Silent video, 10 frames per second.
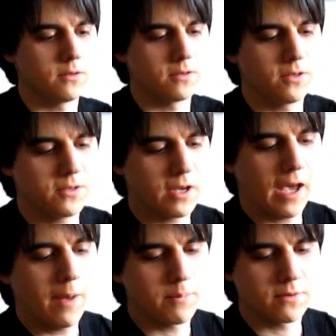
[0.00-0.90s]
So since the
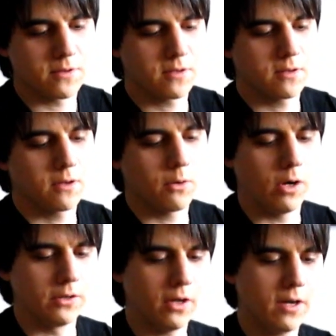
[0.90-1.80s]
cap is
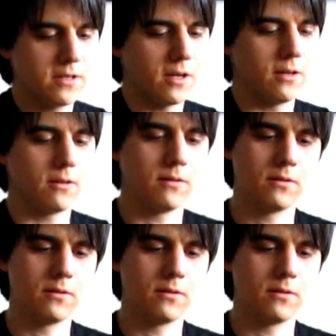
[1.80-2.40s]
quite nice, I'll